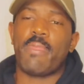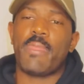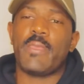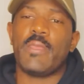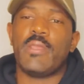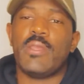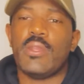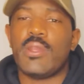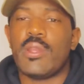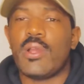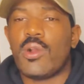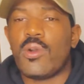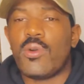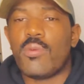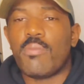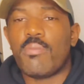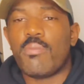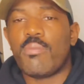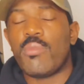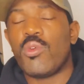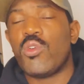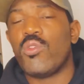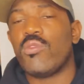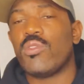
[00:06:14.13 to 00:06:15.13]
you know,
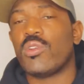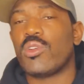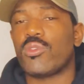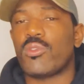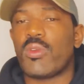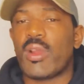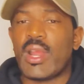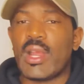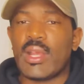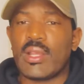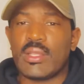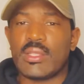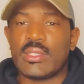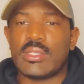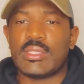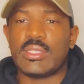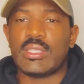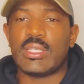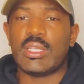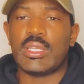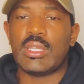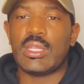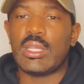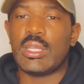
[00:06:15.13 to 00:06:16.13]
moving around the
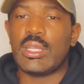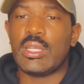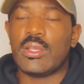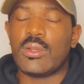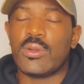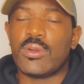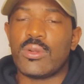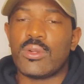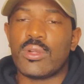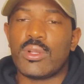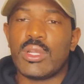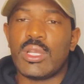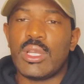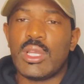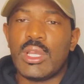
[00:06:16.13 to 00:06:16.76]
city or